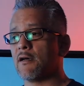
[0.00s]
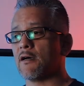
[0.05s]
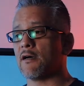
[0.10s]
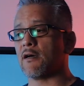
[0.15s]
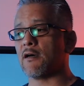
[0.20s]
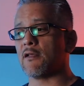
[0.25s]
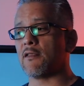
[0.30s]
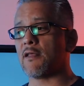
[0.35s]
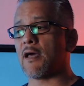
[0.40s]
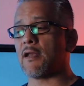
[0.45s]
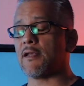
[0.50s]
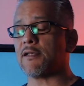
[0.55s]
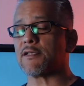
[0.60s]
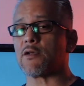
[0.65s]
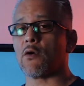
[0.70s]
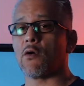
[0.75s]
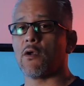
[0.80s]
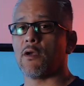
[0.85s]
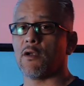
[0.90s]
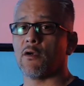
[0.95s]
That is
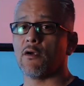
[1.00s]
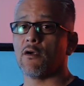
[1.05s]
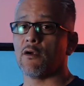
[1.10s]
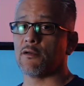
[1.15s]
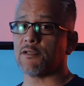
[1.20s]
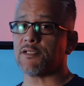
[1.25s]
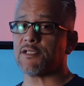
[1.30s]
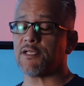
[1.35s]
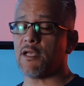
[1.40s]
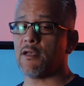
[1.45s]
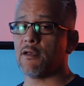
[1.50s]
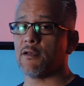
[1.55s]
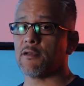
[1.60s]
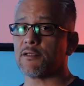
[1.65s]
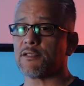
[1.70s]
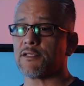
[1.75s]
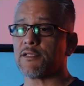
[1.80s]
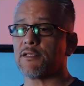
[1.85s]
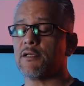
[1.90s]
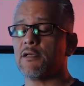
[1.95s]
going to hurt
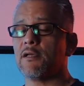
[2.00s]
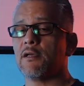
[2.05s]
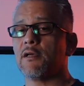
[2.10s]
sales.